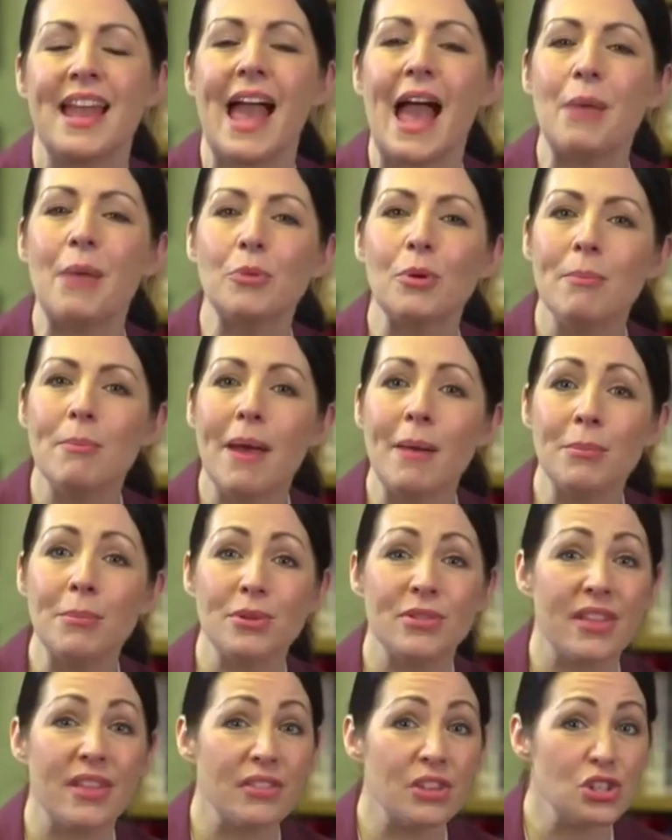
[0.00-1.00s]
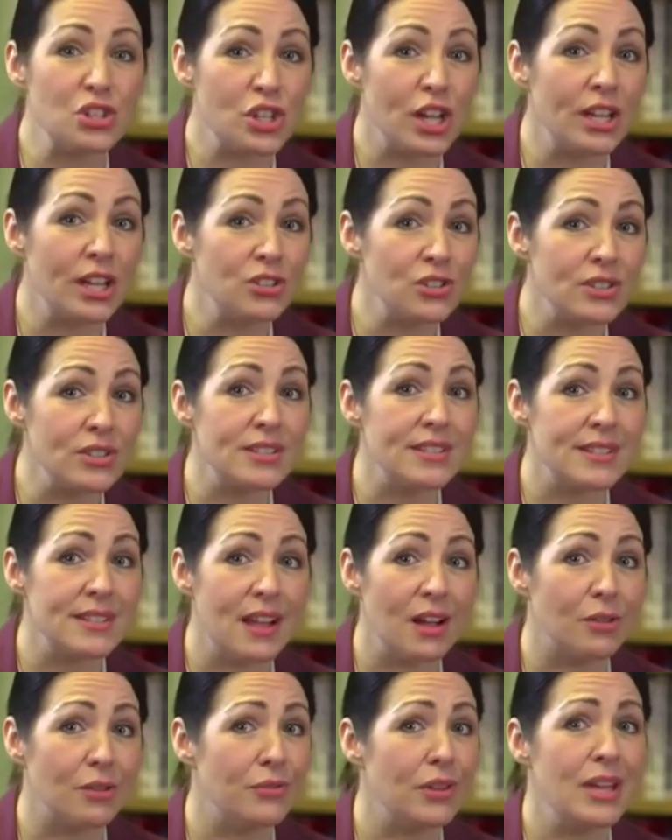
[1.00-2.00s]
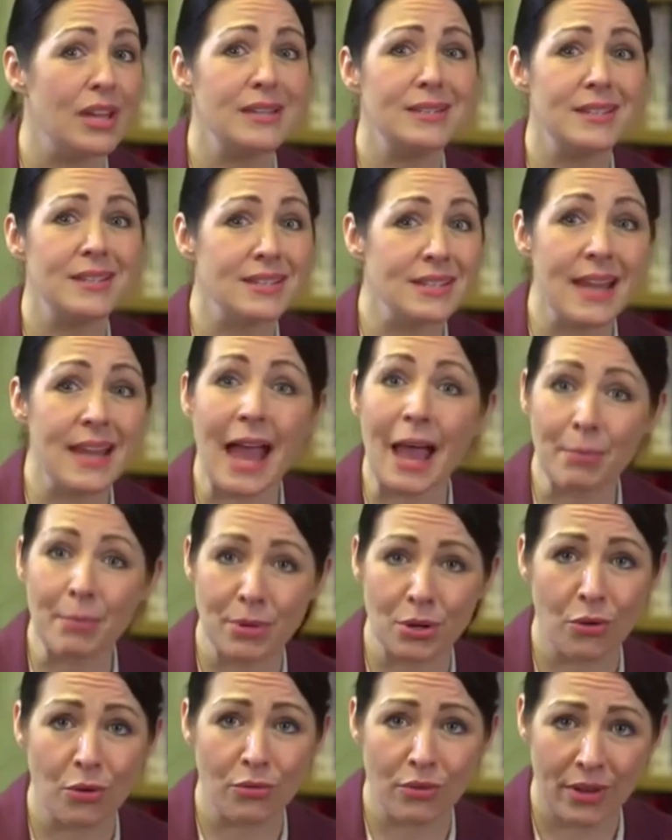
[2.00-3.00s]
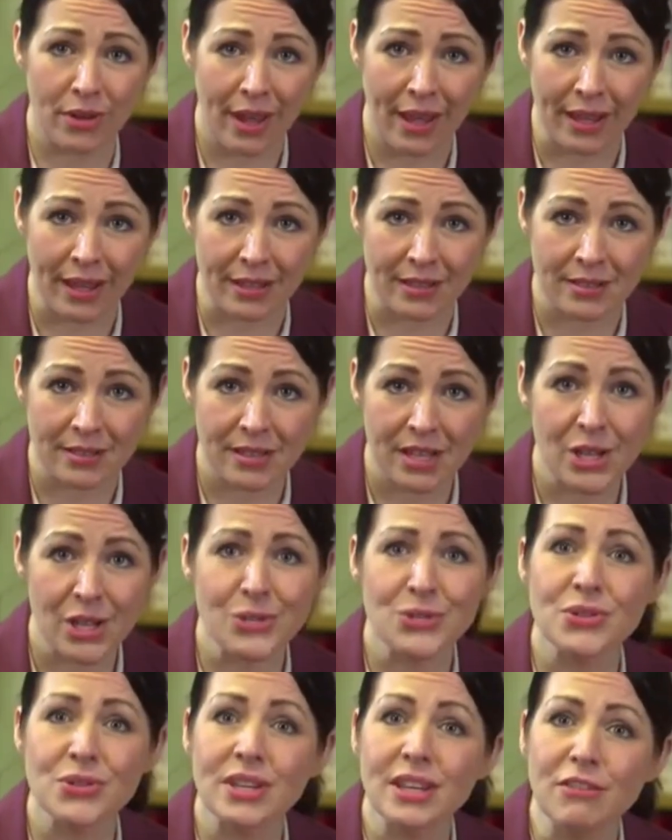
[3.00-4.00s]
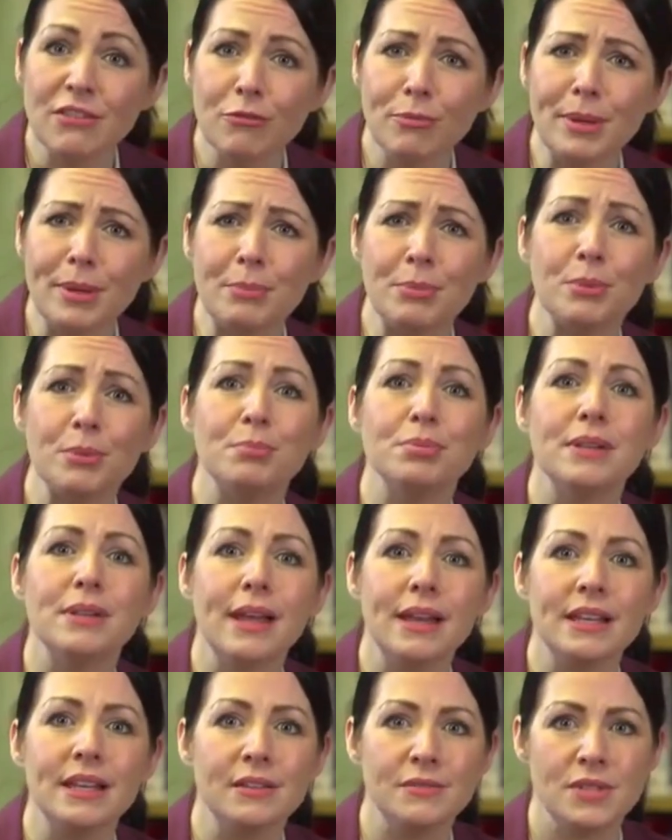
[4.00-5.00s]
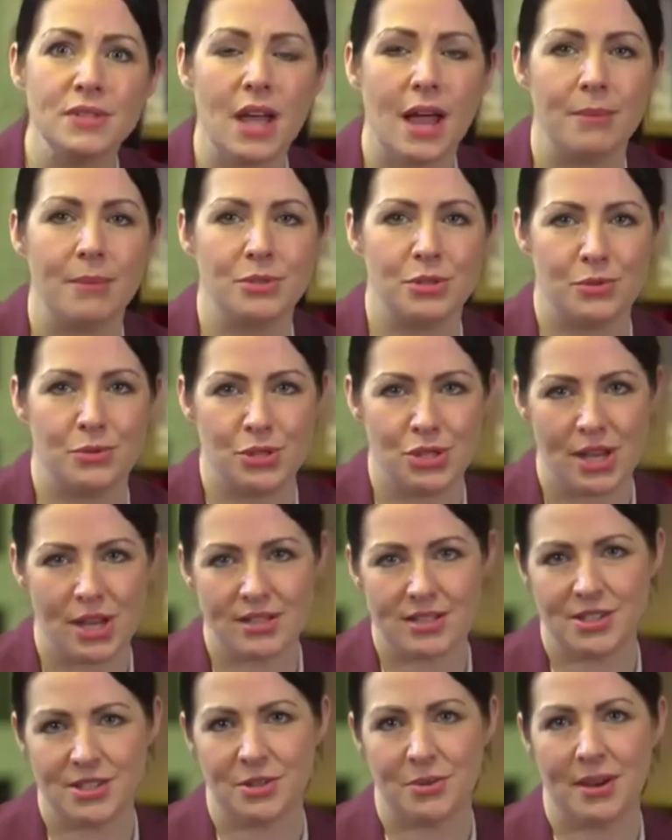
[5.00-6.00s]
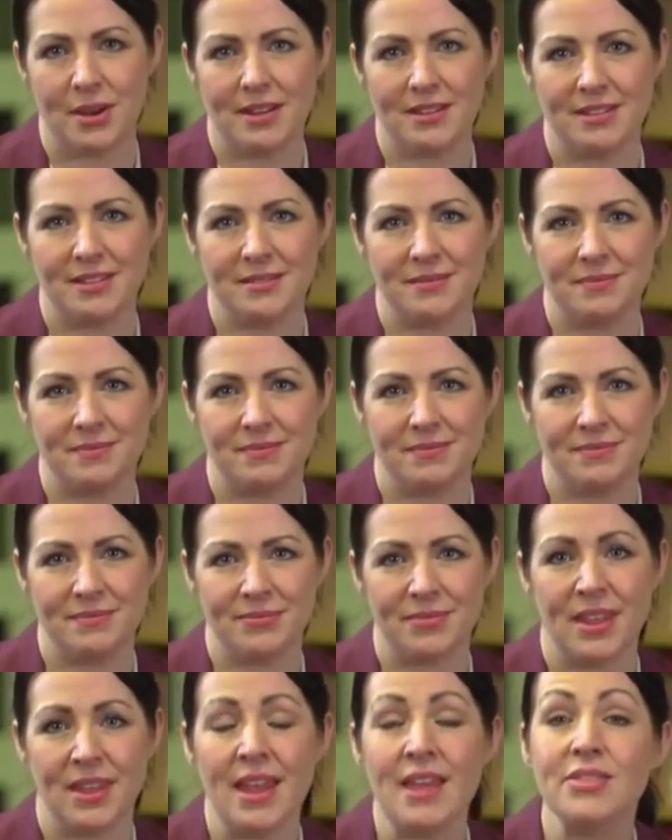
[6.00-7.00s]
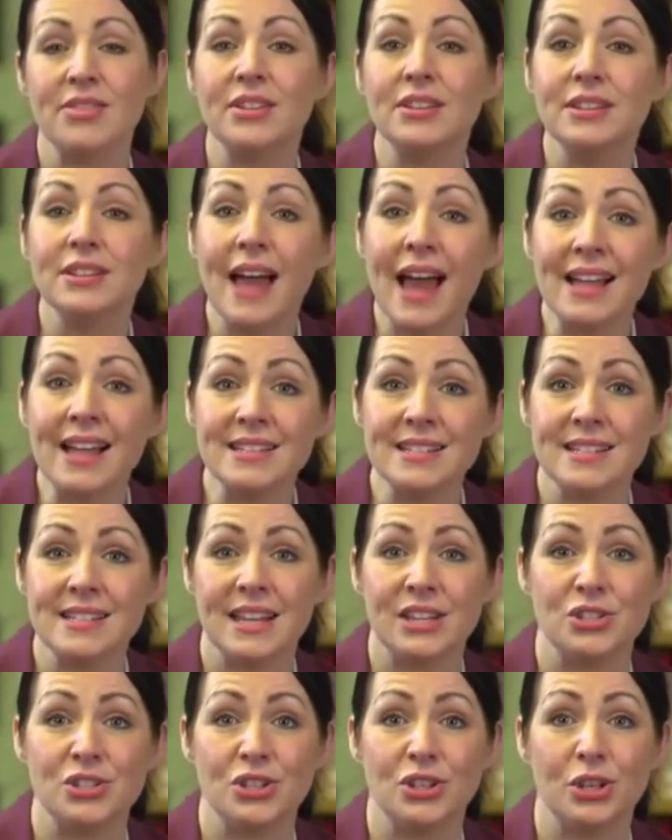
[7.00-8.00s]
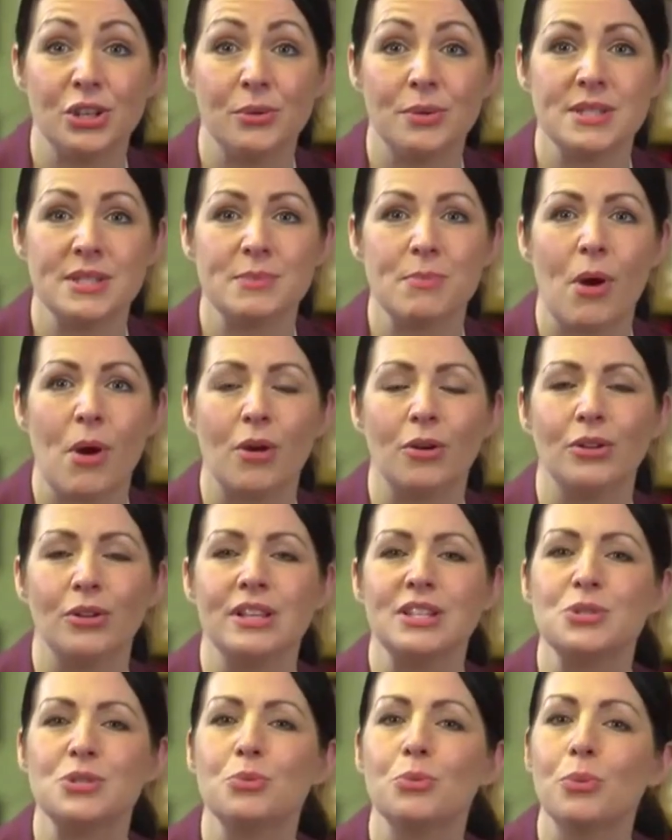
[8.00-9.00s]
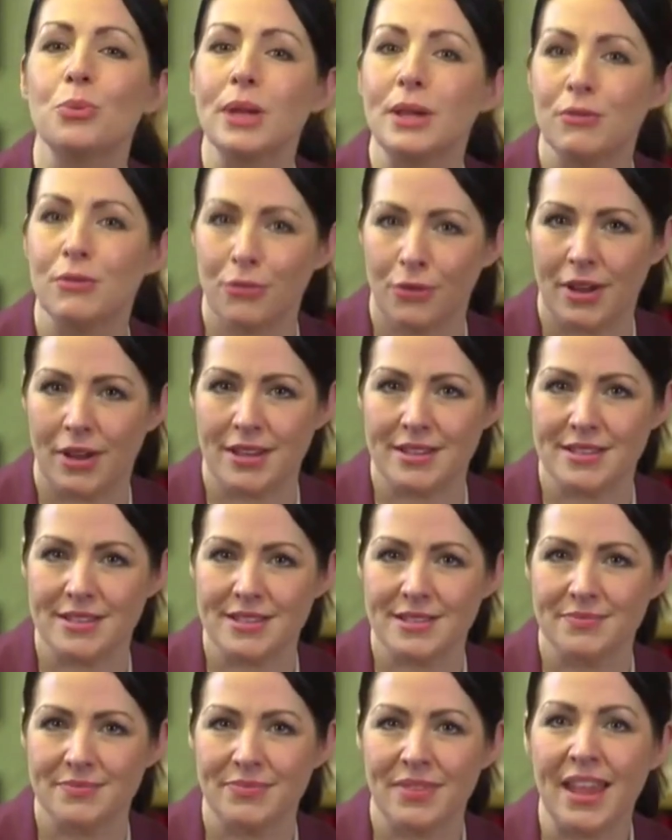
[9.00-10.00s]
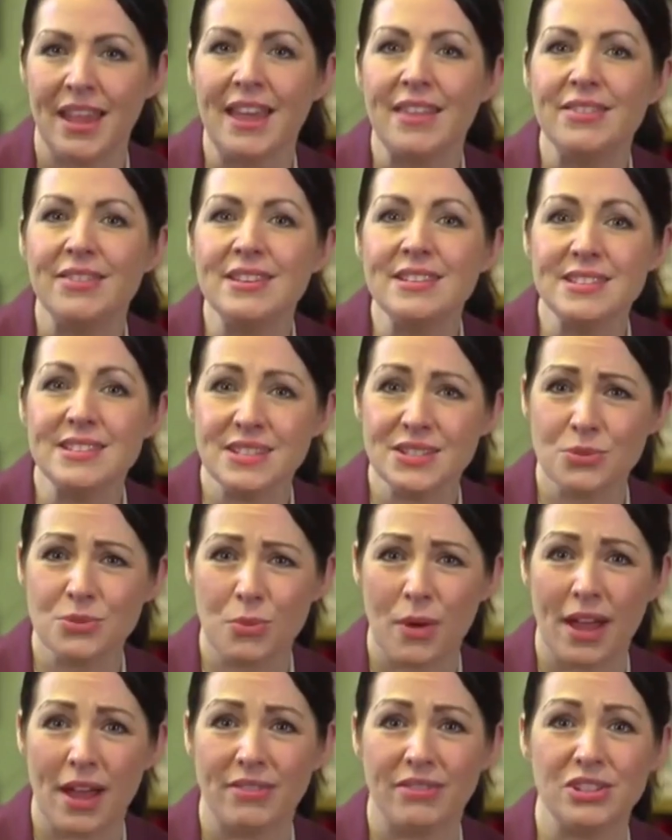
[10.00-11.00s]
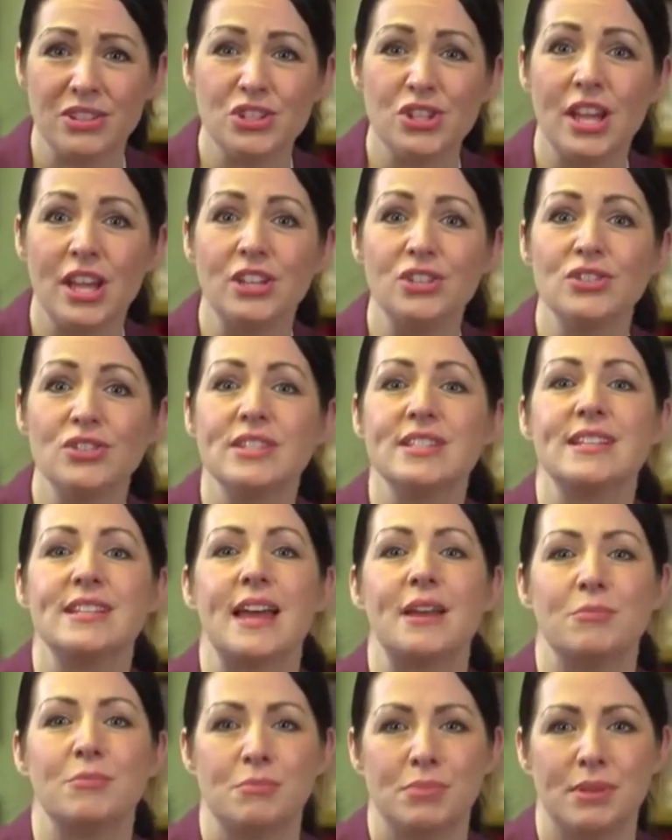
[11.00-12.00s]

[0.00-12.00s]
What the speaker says: And remember that the change itself doesn't happen overnight, so give people plenty of time to adjust to it. The last stage in Lewin's model is refreeze. This is when the change is set in